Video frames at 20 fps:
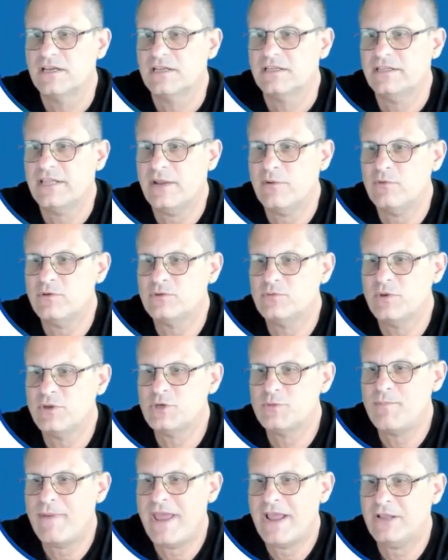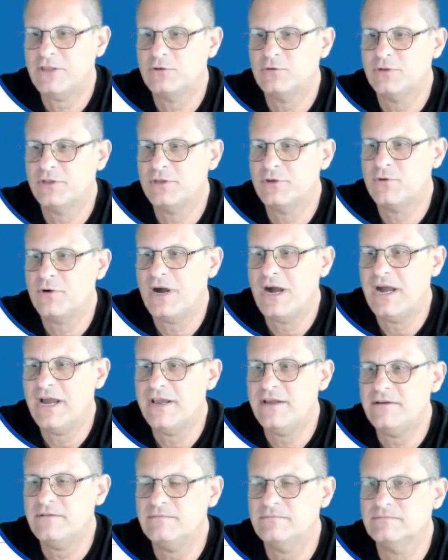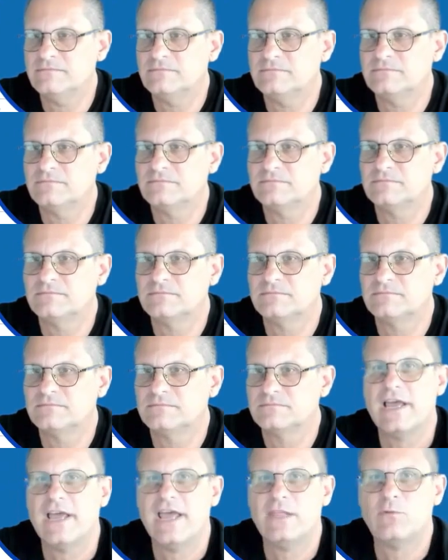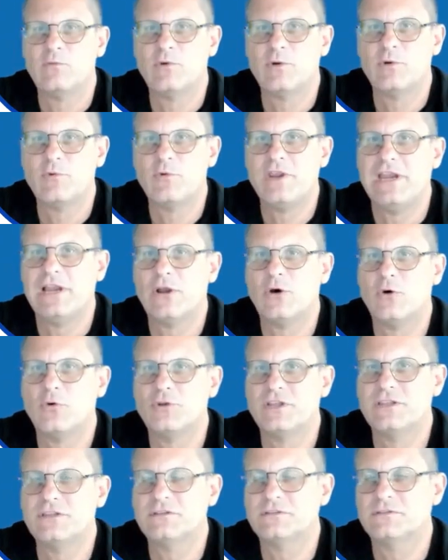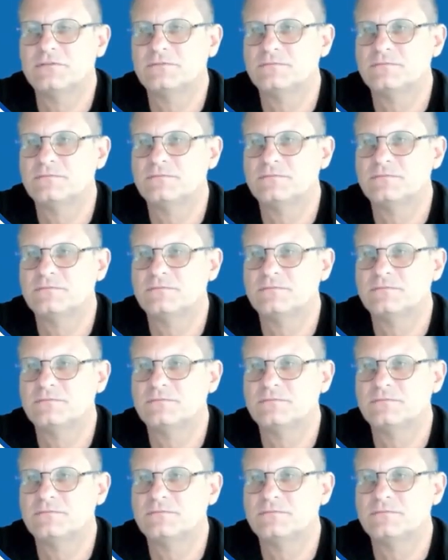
Then we switch back to the UI and we reload it.